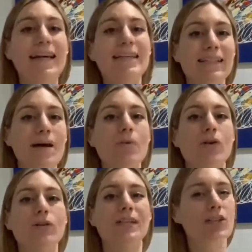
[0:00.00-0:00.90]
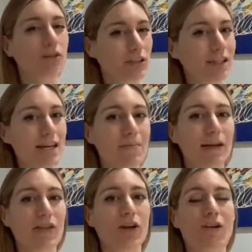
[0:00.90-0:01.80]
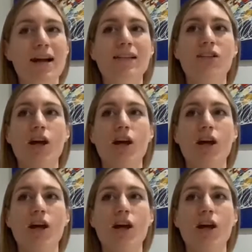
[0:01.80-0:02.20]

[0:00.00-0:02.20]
easier because he's used to sleeping in the crate,